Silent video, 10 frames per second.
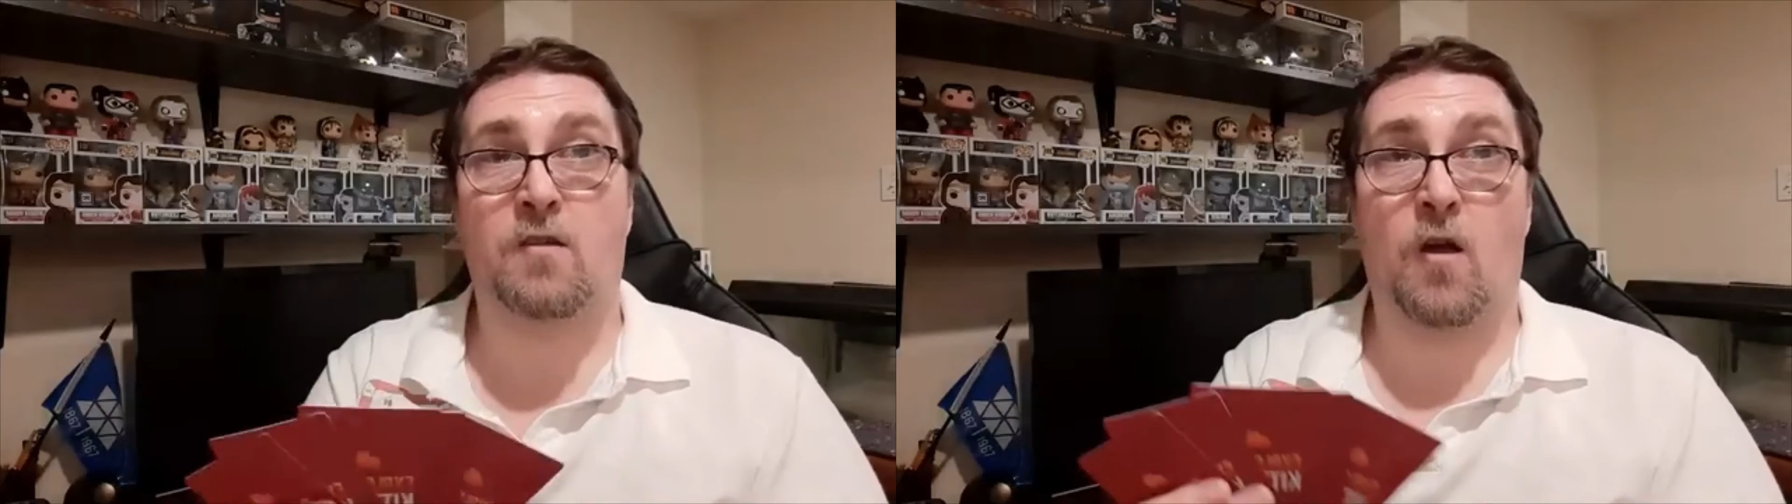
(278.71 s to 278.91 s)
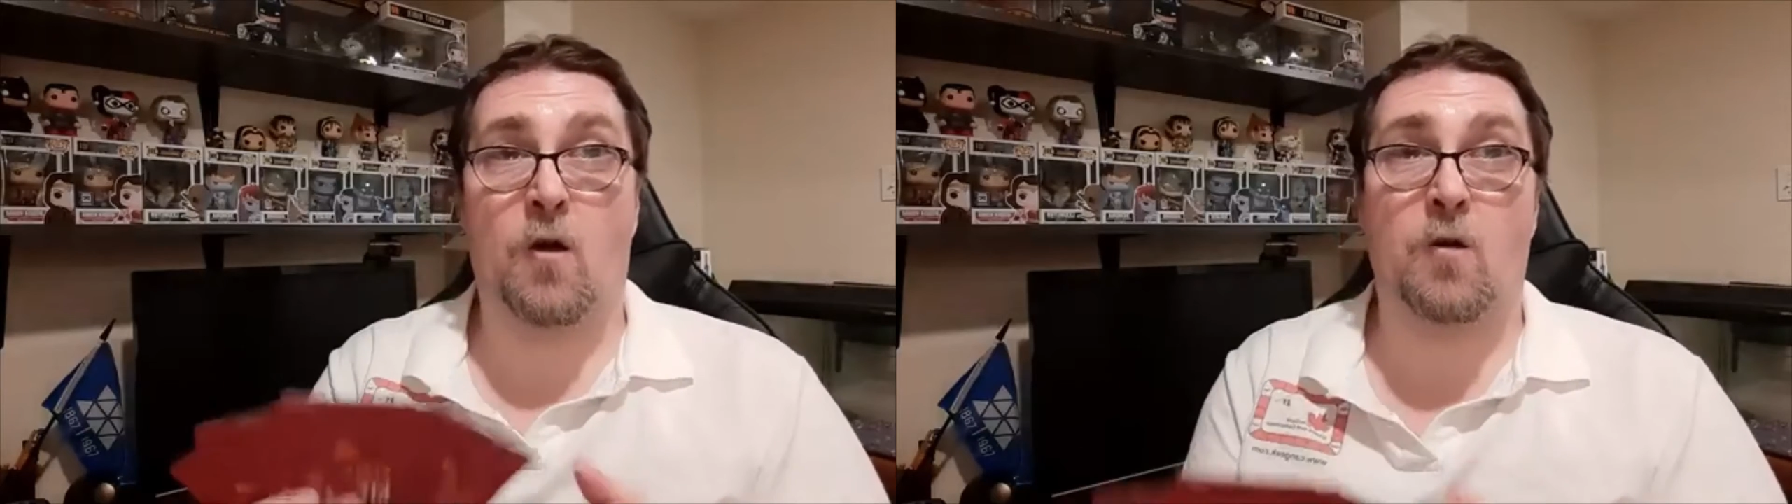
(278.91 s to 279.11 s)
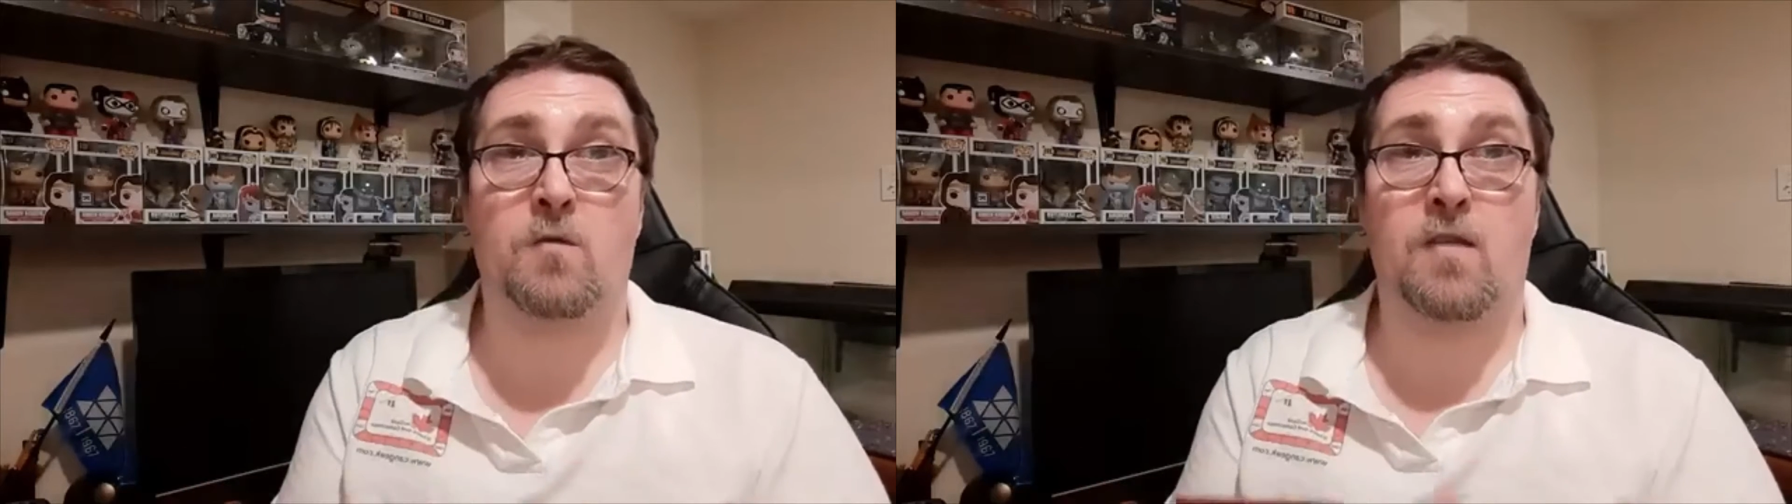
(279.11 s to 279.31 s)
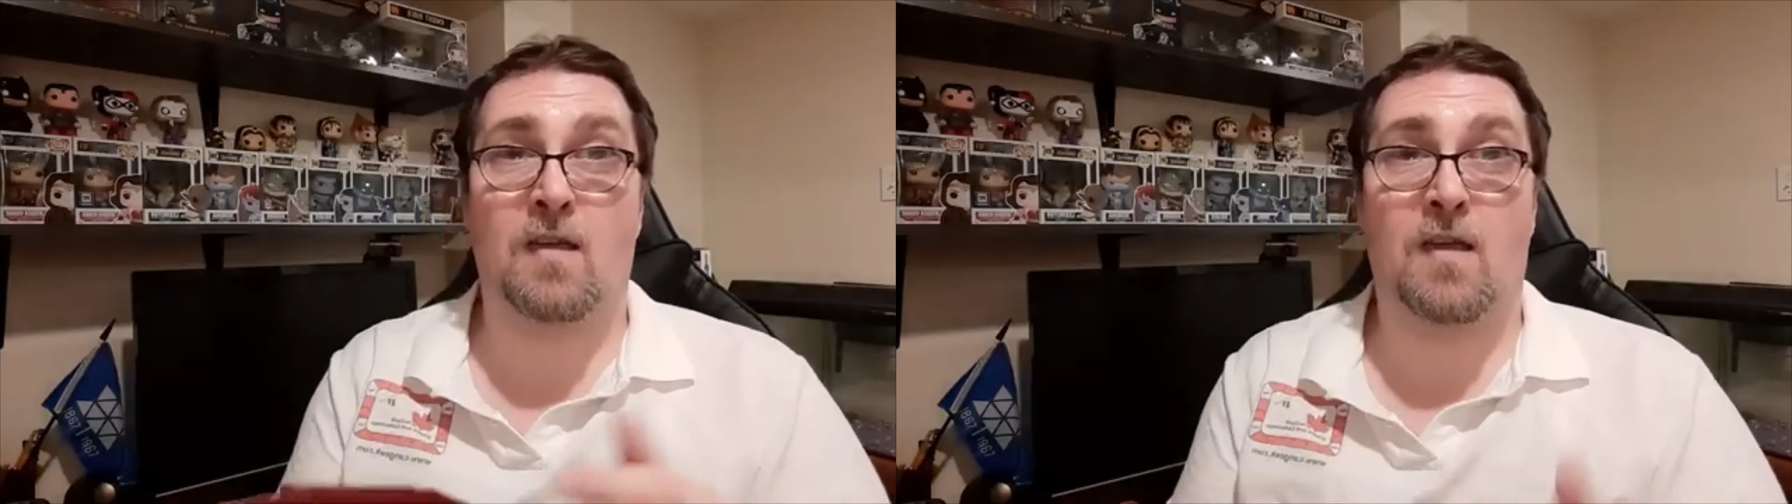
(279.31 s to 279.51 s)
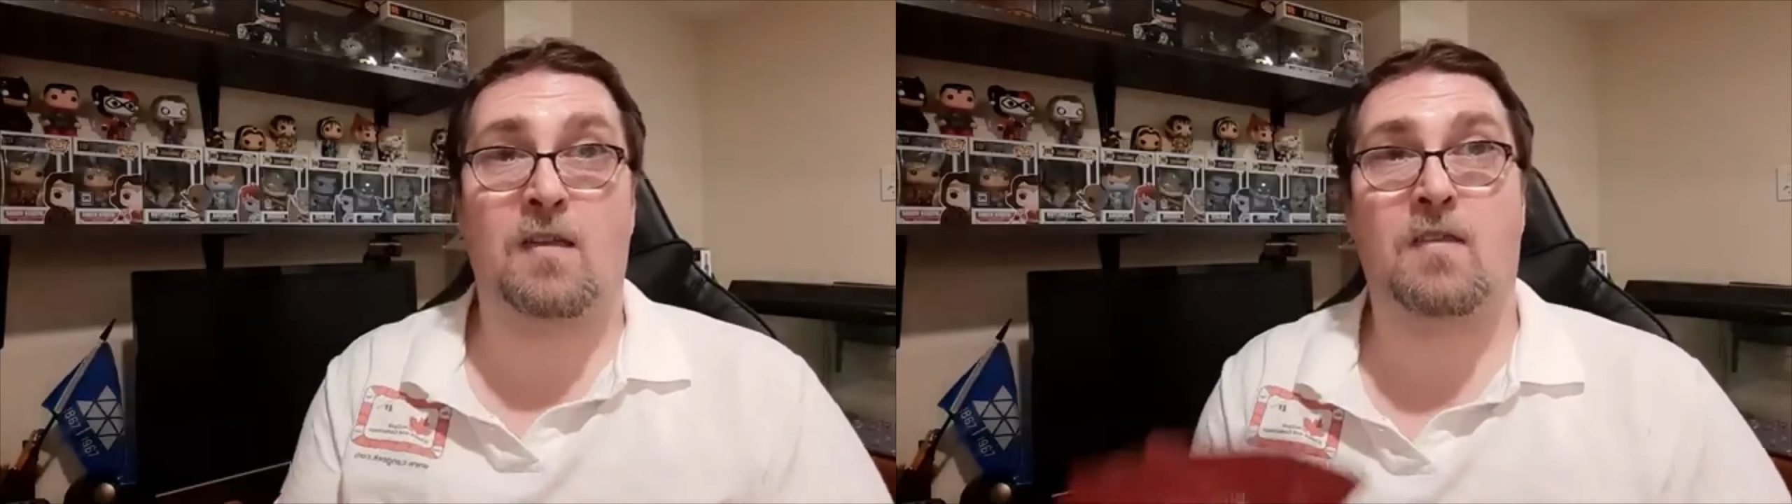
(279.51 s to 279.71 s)
cards,
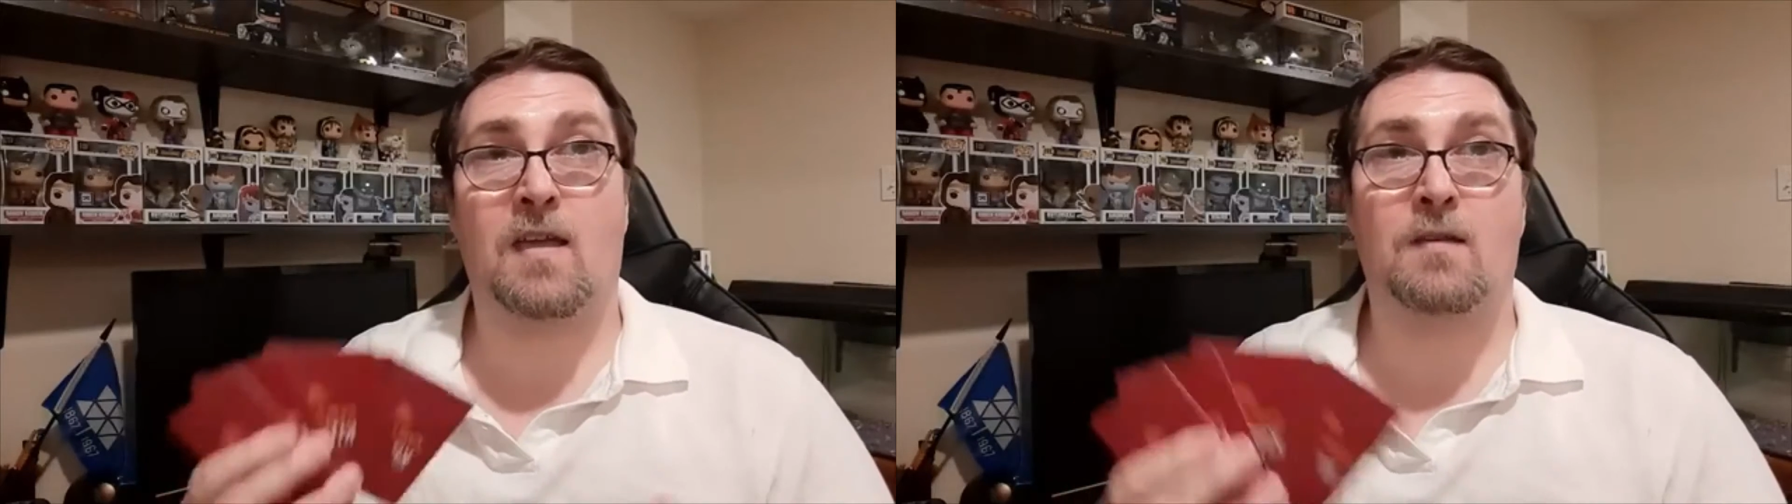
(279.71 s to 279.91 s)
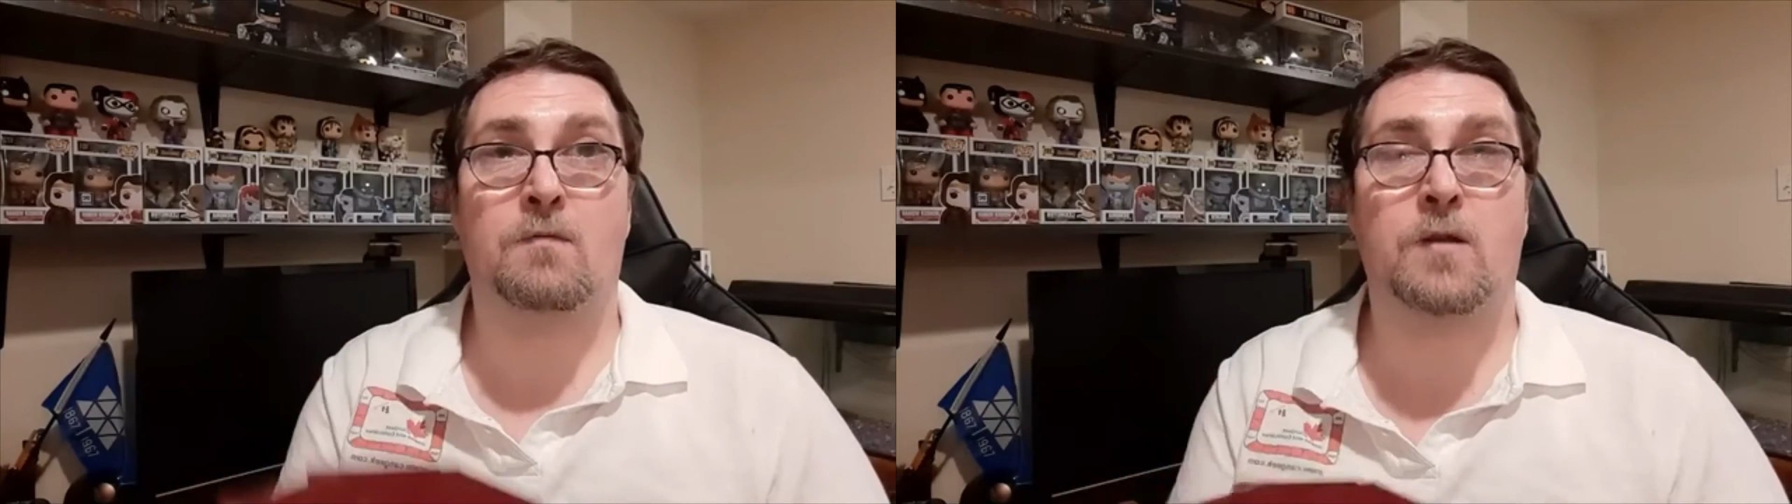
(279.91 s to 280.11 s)
as I said,